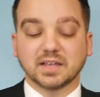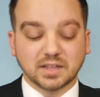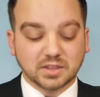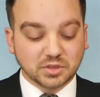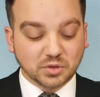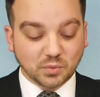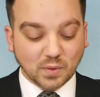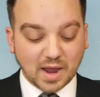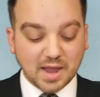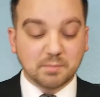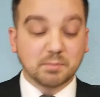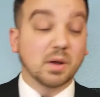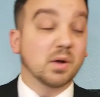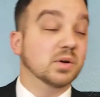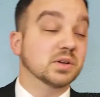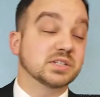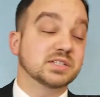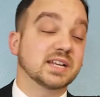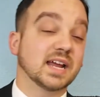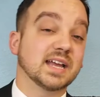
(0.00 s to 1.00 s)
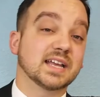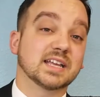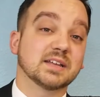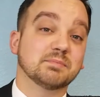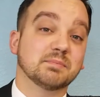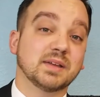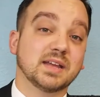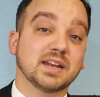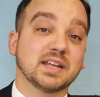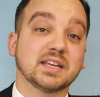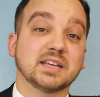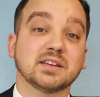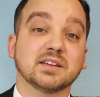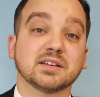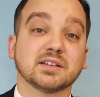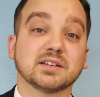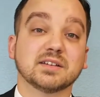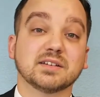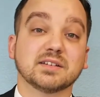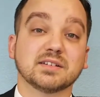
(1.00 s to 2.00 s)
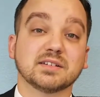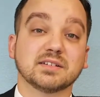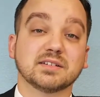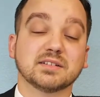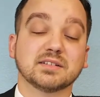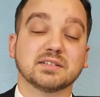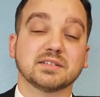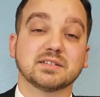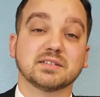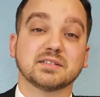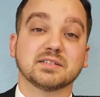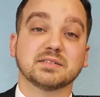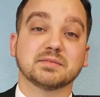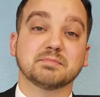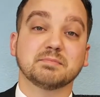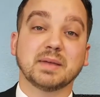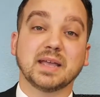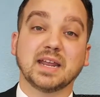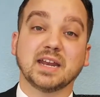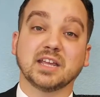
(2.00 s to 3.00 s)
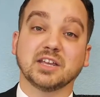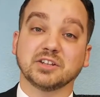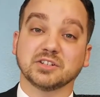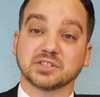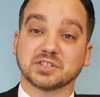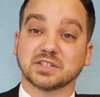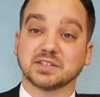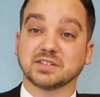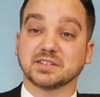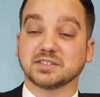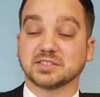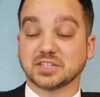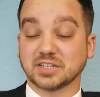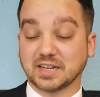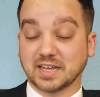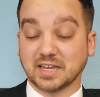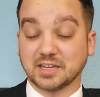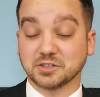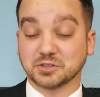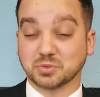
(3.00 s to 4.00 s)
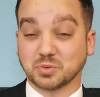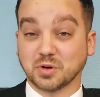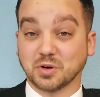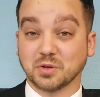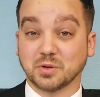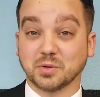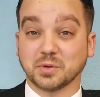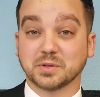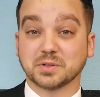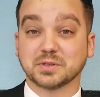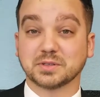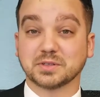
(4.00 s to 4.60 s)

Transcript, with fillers: The rainbow has taken many meanings in today's world.